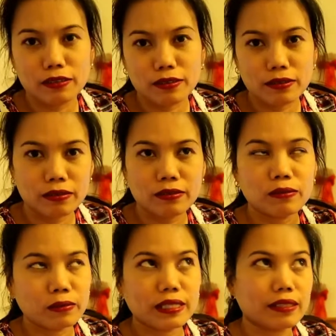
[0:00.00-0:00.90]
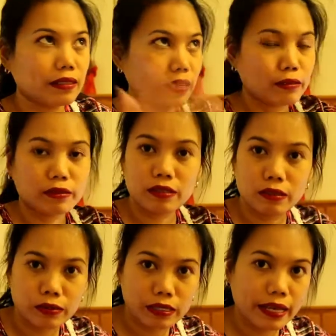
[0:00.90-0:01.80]
don't know what the decor
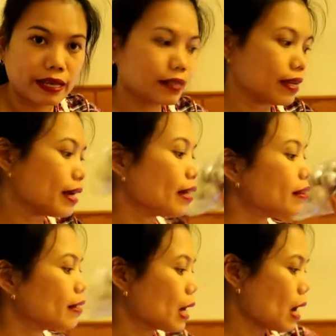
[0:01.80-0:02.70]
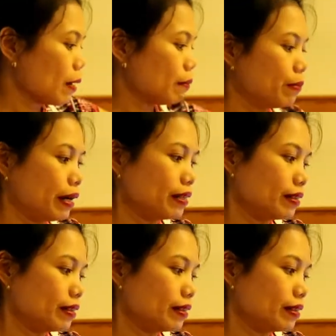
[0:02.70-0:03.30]
looks like yet. But